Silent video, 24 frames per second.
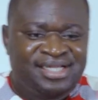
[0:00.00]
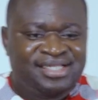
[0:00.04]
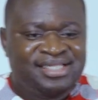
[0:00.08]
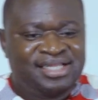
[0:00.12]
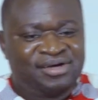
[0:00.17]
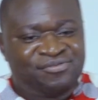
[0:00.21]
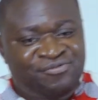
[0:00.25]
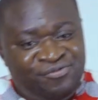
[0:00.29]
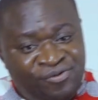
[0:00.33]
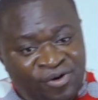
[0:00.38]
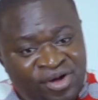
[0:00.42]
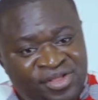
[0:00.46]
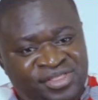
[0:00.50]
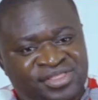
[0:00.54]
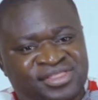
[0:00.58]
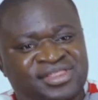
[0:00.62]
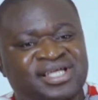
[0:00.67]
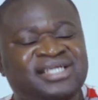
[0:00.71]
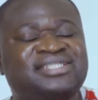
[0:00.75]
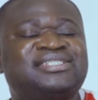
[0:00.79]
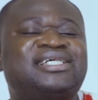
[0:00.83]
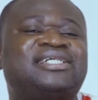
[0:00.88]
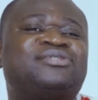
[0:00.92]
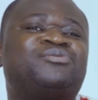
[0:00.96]
The first
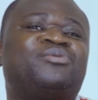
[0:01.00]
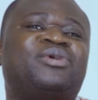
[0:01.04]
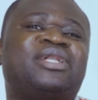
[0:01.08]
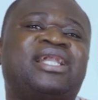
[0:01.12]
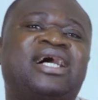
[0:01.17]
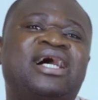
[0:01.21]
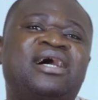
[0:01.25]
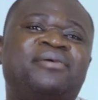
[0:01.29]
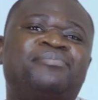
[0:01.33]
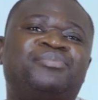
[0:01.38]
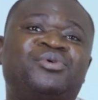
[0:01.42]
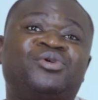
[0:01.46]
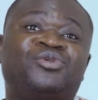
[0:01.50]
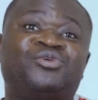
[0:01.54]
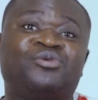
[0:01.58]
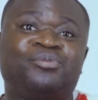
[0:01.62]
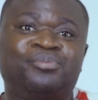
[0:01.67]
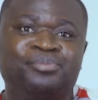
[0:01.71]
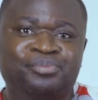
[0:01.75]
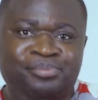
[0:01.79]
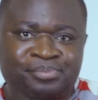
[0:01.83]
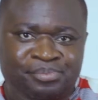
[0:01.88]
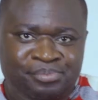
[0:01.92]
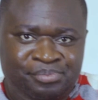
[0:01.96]
thing that will help you to
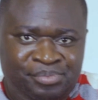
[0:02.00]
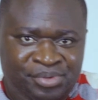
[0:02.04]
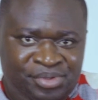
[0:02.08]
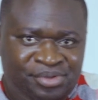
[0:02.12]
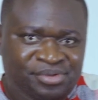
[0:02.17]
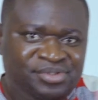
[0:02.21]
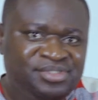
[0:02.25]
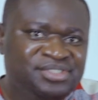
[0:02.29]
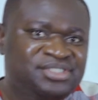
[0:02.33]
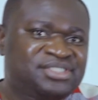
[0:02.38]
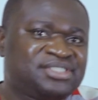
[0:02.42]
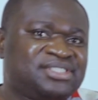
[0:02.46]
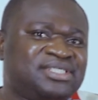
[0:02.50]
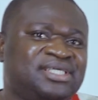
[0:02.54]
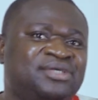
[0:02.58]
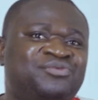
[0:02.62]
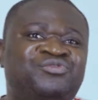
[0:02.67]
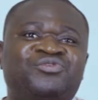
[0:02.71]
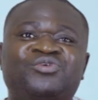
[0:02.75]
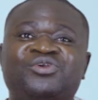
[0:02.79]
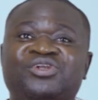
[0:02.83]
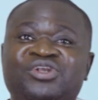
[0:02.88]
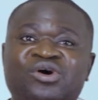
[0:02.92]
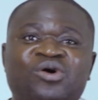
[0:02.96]
build
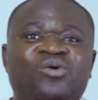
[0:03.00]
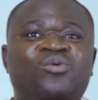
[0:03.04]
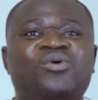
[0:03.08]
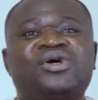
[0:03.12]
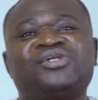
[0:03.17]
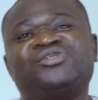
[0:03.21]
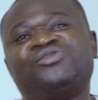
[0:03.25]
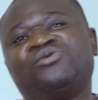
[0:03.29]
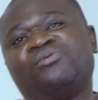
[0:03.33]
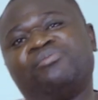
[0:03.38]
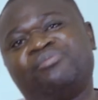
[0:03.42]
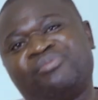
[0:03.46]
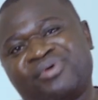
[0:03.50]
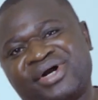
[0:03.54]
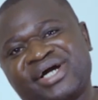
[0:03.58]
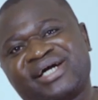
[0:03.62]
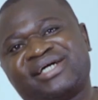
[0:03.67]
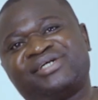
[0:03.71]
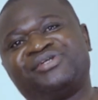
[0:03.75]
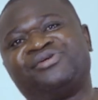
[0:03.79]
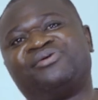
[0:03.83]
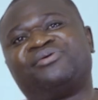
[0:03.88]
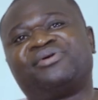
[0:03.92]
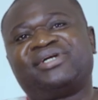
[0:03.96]
if you don't want to break
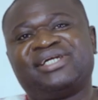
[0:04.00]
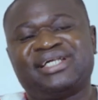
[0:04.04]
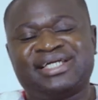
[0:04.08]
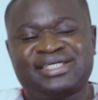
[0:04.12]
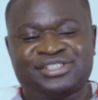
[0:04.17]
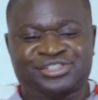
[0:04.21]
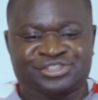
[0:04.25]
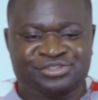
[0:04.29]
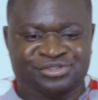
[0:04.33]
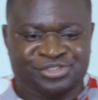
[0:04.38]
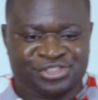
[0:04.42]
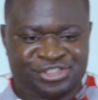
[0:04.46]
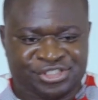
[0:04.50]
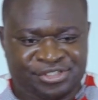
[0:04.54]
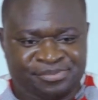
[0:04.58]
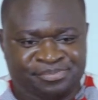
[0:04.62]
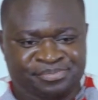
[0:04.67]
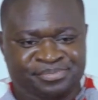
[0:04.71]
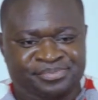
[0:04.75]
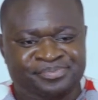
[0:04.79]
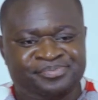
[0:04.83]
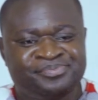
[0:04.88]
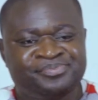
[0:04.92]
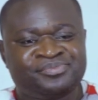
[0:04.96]
your relationship,
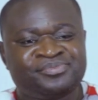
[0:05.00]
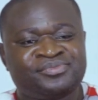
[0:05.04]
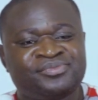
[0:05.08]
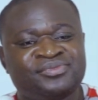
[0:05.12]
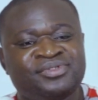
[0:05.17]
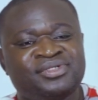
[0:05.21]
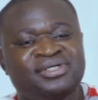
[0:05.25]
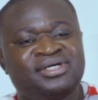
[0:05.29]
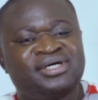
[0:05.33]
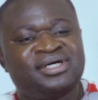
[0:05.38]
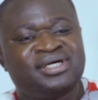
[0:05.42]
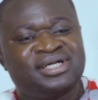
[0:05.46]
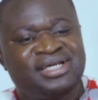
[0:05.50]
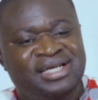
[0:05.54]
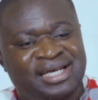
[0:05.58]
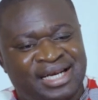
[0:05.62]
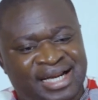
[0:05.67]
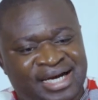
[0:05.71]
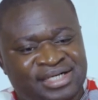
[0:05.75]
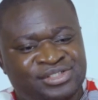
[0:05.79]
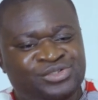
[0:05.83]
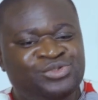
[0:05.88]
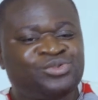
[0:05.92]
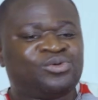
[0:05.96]

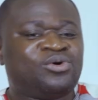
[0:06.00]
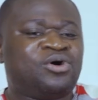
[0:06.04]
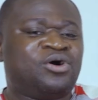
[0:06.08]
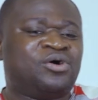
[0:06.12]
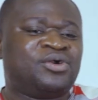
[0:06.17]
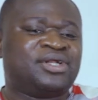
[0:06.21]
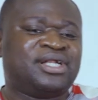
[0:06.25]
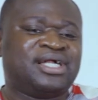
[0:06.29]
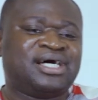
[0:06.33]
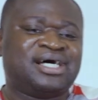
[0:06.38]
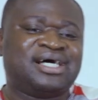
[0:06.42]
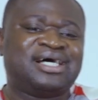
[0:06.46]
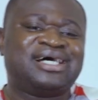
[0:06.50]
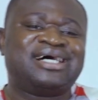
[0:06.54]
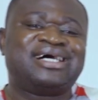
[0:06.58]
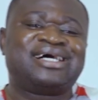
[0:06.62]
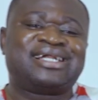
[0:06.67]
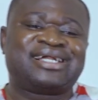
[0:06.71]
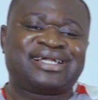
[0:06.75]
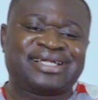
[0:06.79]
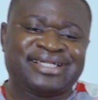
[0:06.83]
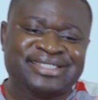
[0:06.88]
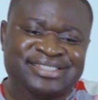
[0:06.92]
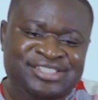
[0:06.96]
learn to honor,
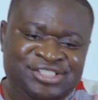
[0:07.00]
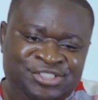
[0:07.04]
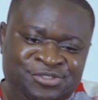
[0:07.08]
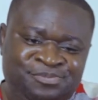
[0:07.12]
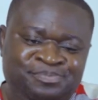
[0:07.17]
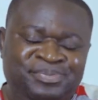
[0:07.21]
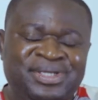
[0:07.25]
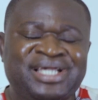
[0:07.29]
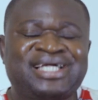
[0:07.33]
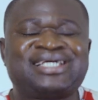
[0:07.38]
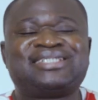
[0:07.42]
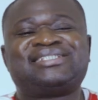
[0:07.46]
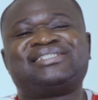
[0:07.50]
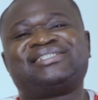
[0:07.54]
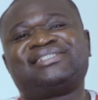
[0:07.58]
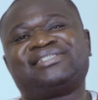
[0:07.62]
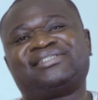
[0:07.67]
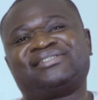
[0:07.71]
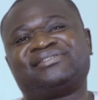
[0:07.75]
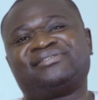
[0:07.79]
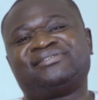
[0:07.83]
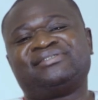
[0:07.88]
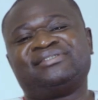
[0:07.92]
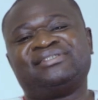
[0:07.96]

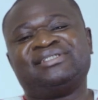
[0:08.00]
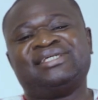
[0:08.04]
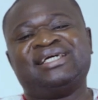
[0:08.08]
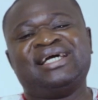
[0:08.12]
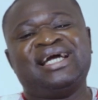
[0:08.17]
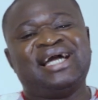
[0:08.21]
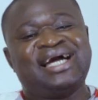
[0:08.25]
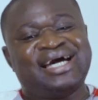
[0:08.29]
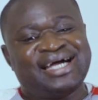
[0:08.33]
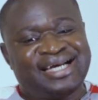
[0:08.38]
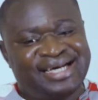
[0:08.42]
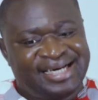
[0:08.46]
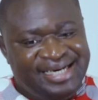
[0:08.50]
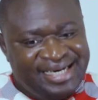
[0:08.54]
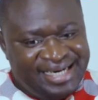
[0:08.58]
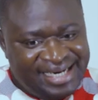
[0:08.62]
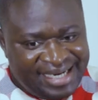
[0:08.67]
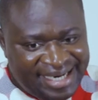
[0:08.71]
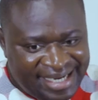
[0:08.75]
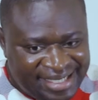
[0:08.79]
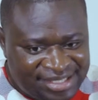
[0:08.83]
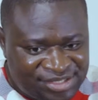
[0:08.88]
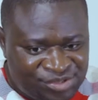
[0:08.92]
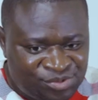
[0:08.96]
respect,
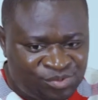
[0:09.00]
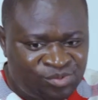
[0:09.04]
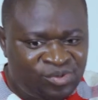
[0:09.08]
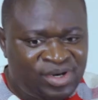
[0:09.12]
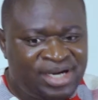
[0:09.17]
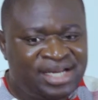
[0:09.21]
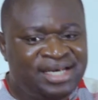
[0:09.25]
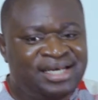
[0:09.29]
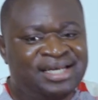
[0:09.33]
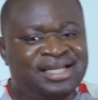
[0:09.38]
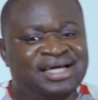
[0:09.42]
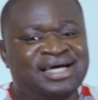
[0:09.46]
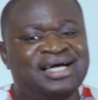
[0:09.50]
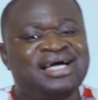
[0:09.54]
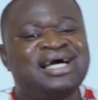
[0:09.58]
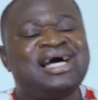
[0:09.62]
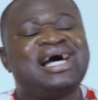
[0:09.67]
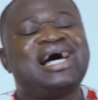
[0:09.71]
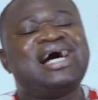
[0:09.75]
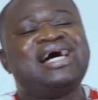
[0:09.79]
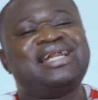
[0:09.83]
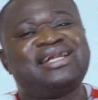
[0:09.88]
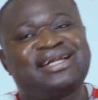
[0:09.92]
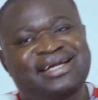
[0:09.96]
relate well,
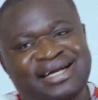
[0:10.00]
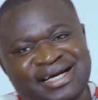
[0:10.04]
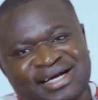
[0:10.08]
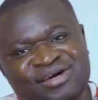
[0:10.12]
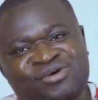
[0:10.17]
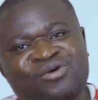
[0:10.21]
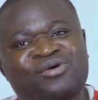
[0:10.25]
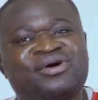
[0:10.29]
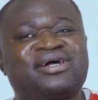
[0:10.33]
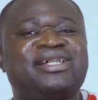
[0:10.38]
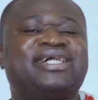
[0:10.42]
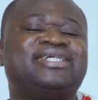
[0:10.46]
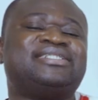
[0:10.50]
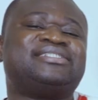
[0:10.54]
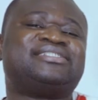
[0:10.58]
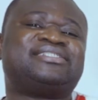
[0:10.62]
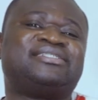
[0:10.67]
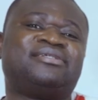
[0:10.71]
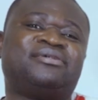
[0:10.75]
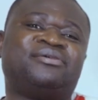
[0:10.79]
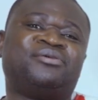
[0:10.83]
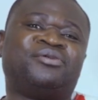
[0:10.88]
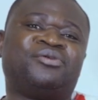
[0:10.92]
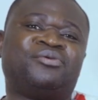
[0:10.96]
and
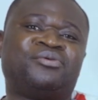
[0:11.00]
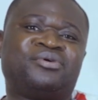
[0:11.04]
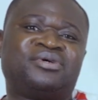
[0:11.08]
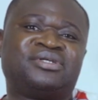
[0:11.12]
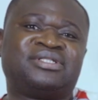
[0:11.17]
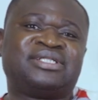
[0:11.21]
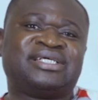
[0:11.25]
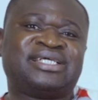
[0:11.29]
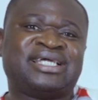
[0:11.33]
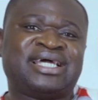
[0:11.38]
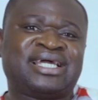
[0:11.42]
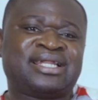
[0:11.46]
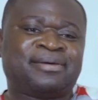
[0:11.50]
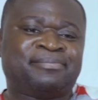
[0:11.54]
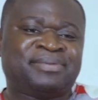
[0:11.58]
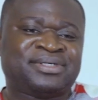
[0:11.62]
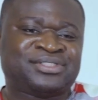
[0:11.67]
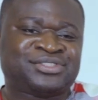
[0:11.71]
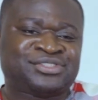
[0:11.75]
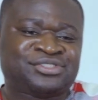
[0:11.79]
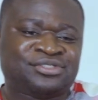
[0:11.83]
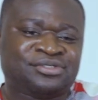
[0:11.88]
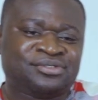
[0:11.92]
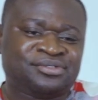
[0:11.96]
recognize uh, the other
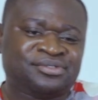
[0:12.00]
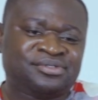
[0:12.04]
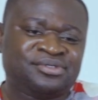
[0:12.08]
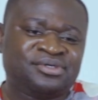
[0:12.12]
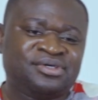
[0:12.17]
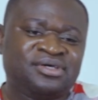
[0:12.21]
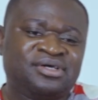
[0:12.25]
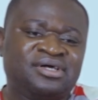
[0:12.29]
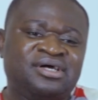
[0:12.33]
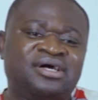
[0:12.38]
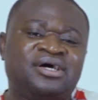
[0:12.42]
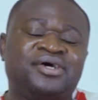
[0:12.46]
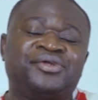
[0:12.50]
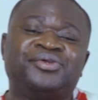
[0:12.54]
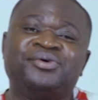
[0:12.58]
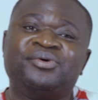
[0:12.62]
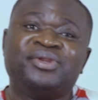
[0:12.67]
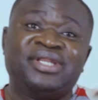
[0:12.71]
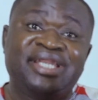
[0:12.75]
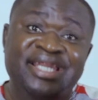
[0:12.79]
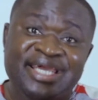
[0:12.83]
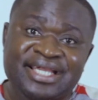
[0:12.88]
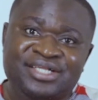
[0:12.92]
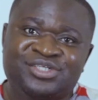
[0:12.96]
person. You
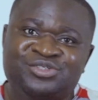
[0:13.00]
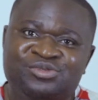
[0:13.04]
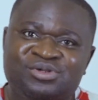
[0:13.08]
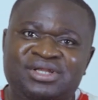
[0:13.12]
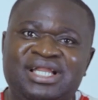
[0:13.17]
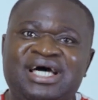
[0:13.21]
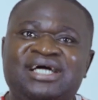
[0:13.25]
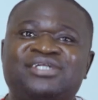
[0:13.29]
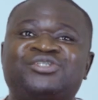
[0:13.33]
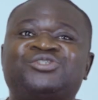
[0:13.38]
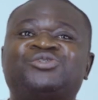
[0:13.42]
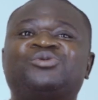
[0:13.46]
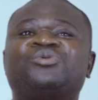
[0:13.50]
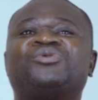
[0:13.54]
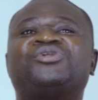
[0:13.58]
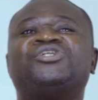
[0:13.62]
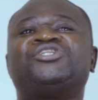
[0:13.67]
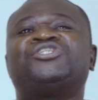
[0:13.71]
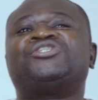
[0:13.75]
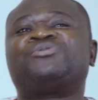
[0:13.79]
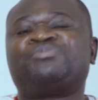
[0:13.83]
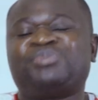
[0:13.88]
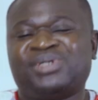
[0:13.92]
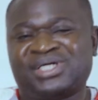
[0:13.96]
need to learn to
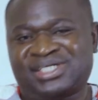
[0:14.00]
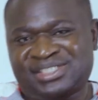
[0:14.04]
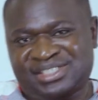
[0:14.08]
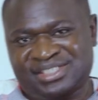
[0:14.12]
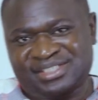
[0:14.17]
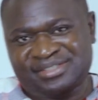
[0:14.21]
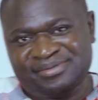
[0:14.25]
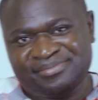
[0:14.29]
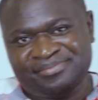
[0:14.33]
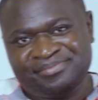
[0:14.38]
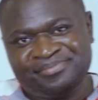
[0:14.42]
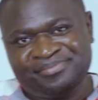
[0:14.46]
respect.